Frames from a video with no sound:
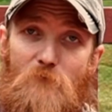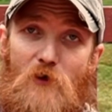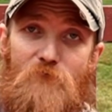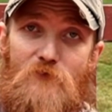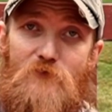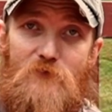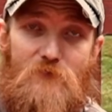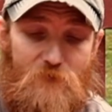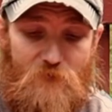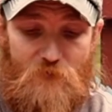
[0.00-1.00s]
over the
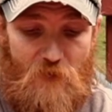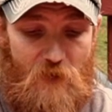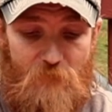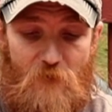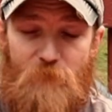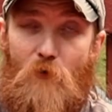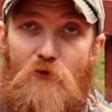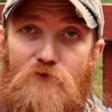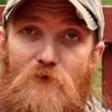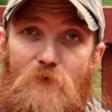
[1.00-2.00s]
time. I've
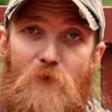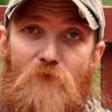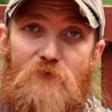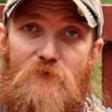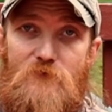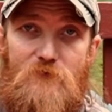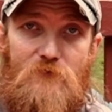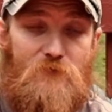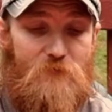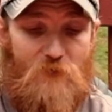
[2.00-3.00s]
broke some over the
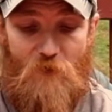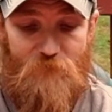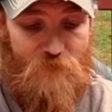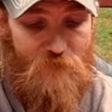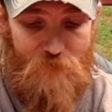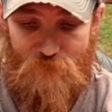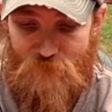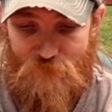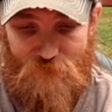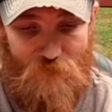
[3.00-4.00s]
years,
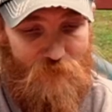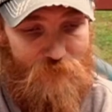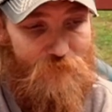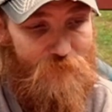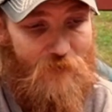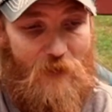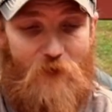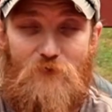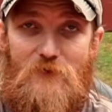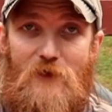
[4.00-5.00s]
so
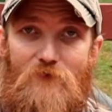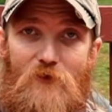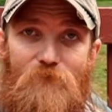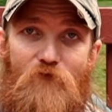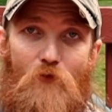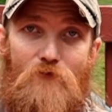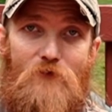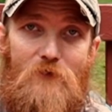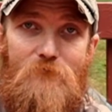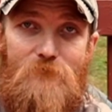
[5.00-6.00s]
I only got like 4
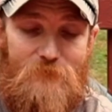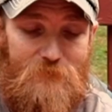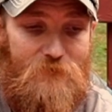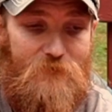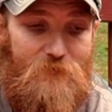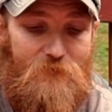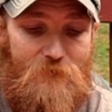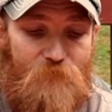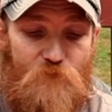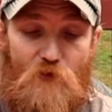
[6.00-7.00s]
left.
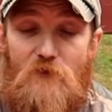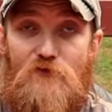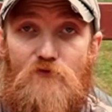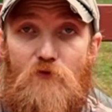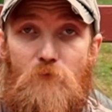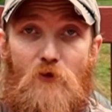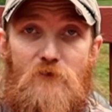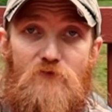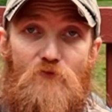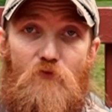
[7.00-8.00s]
So I just
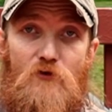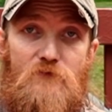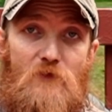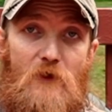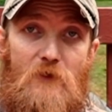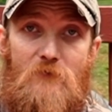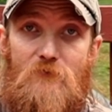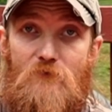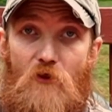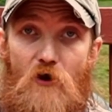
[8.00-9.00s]
replaced the ones I
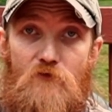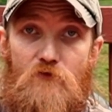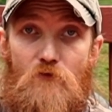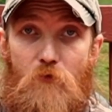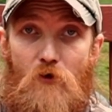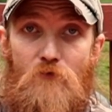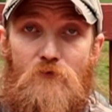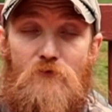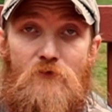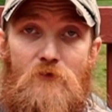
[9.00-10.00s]
lost or broke
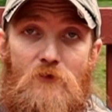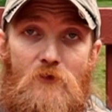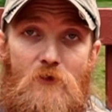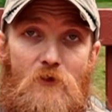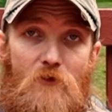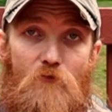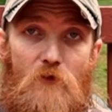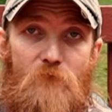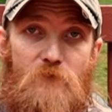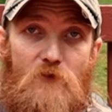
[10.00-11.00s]

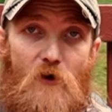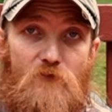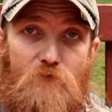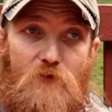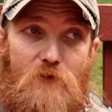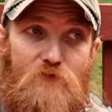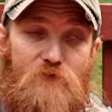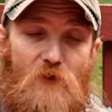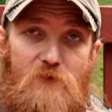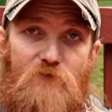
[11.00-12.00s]
with the Gossamer Gear
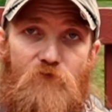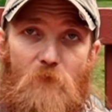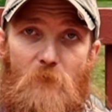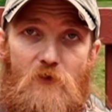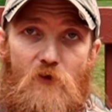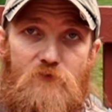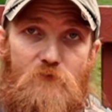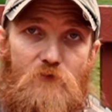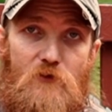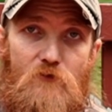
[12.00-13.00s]
stakes from my
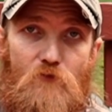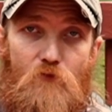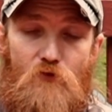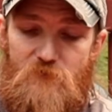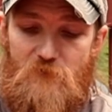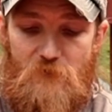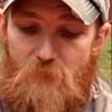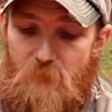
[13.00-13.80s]
Gossamer Gear to 110.